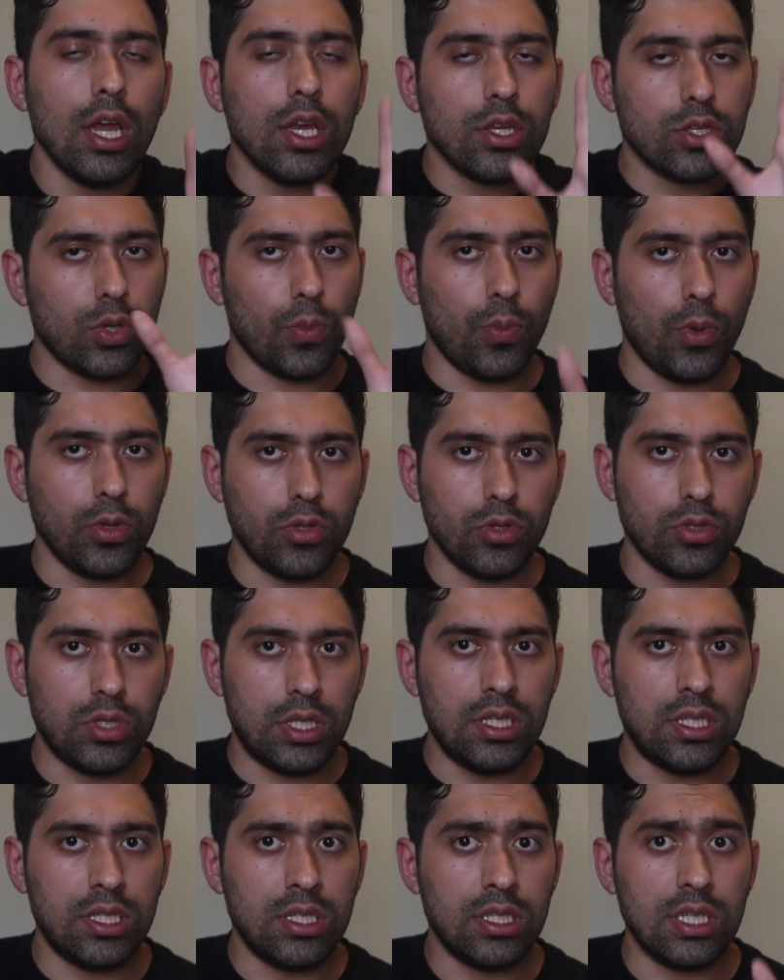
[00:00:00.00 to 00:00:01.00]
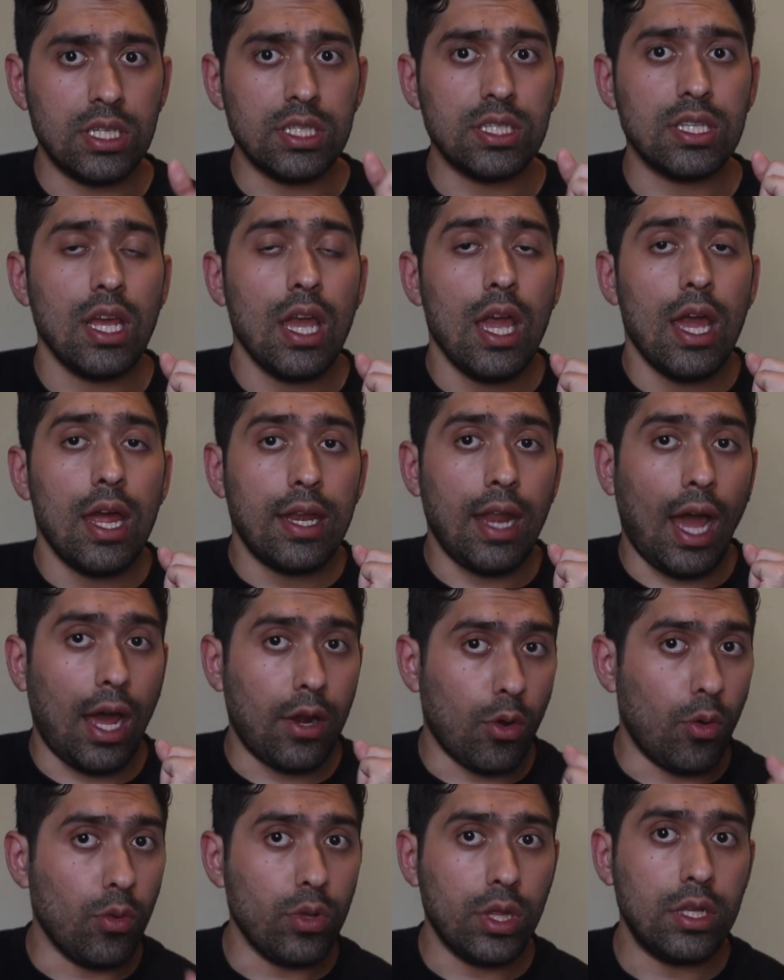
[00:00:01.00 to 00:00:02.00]
So both those instances,
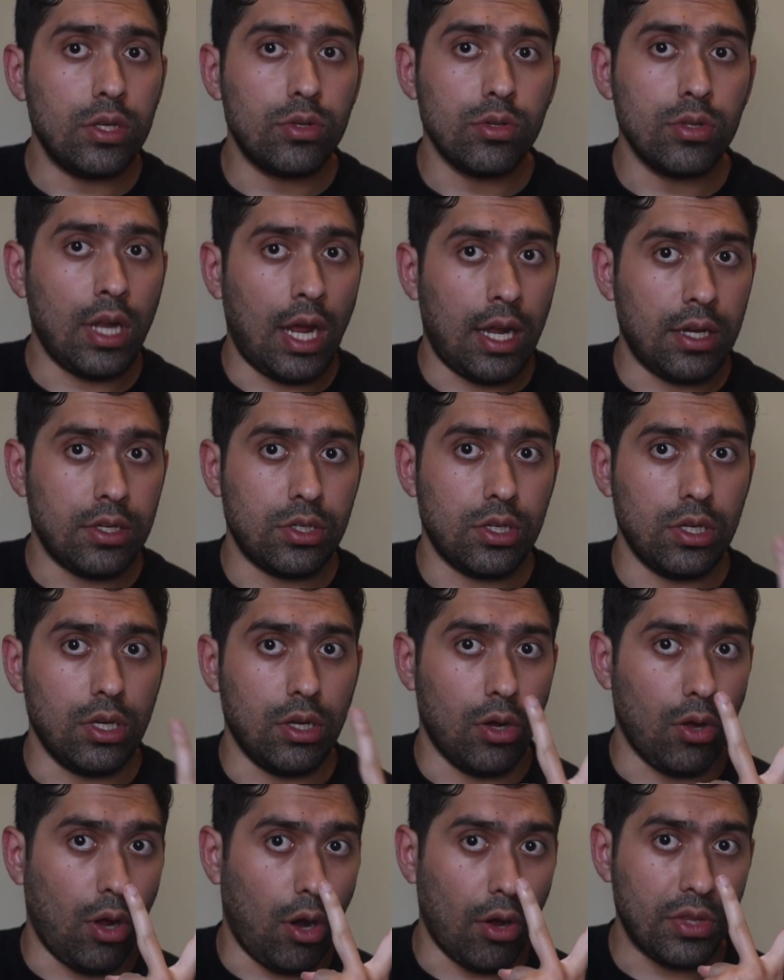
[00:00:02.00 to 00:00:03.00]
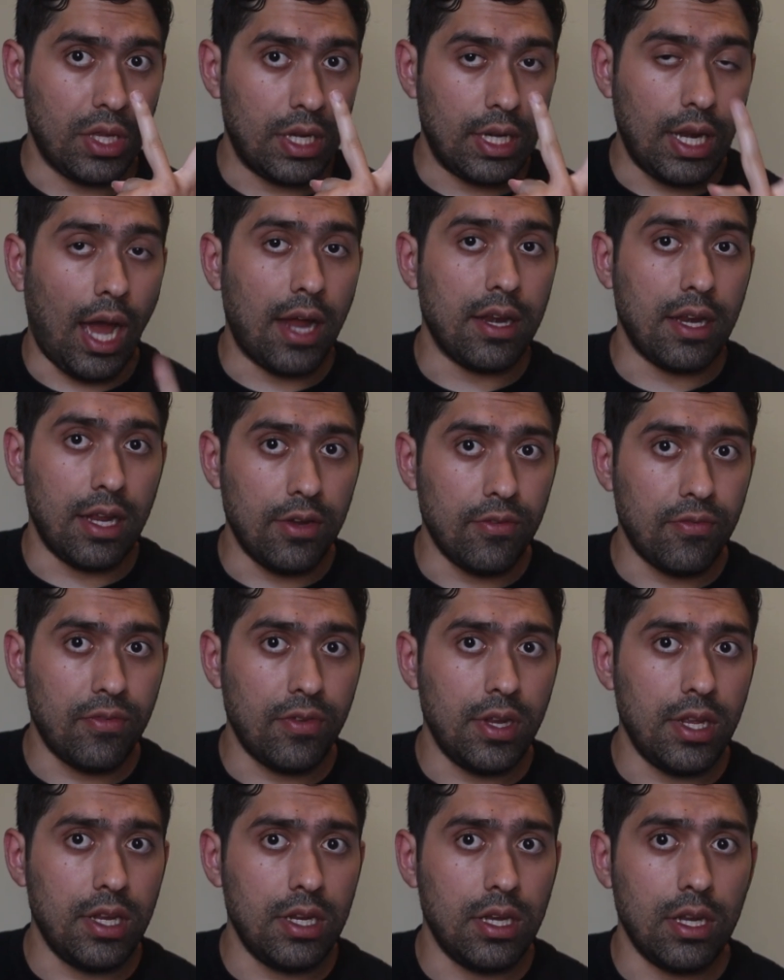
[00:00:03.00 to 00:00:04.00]
not only are they not
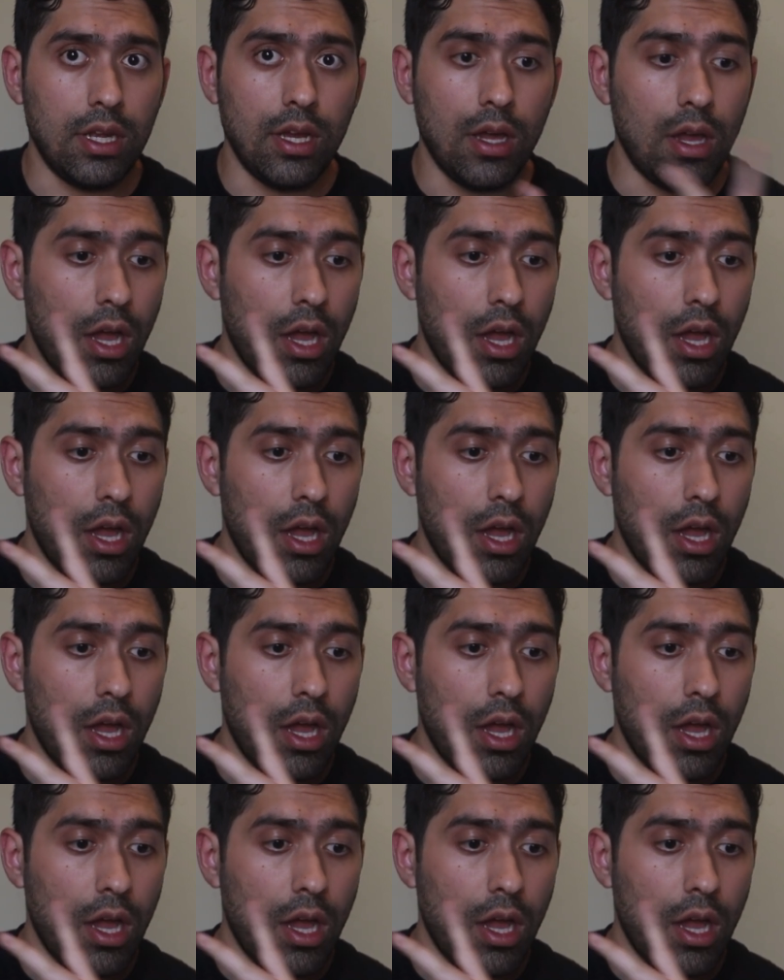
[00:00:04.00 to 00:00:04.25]
infinite,